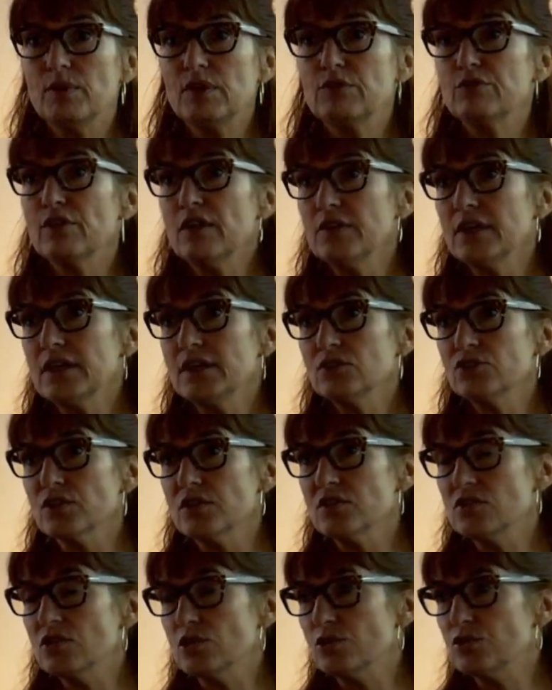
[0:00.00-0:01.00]
be very
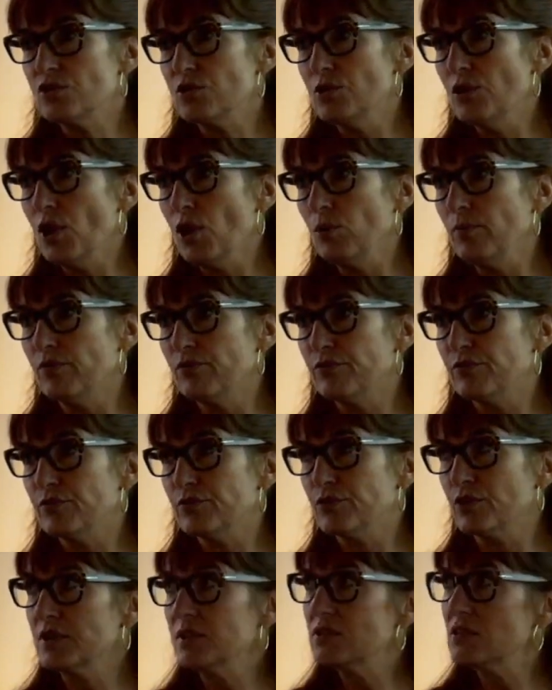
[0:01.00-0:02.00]
interested to know,
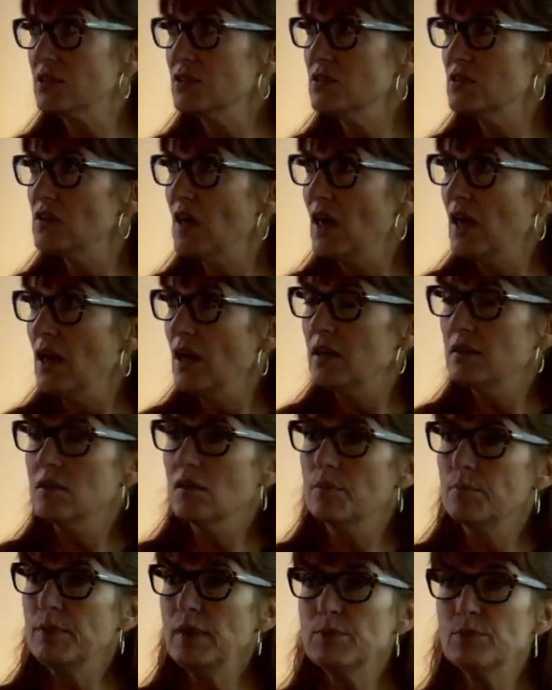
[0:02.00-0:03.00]
for instance,
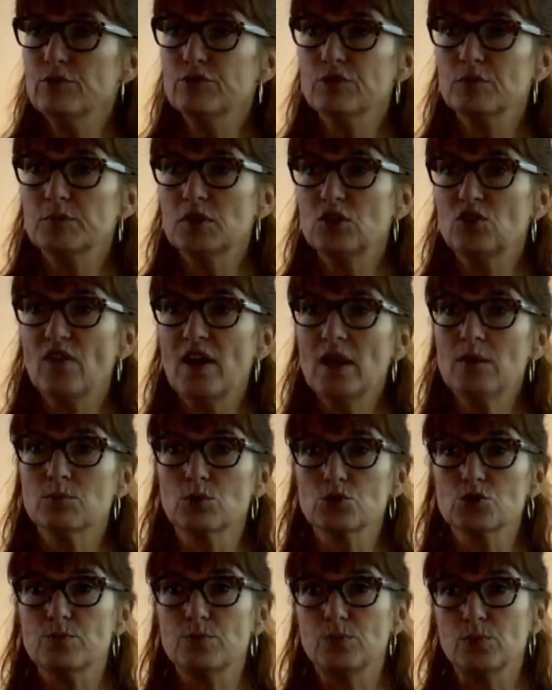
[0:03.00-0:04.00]
the people from the
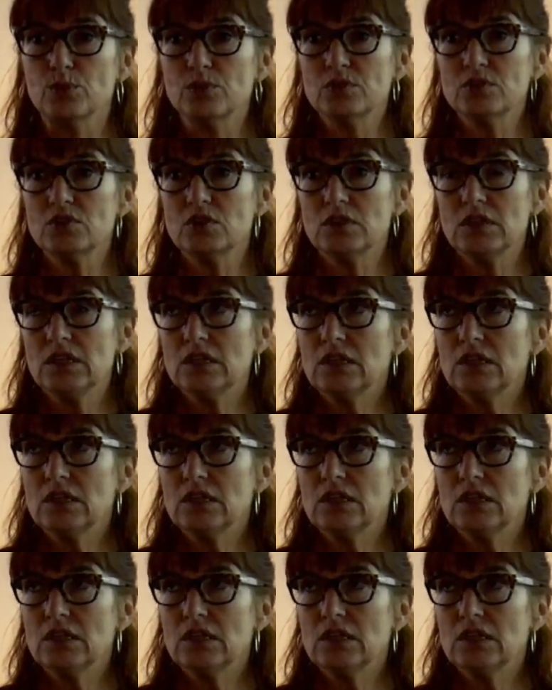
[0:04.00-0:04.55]
Tweebos buurt.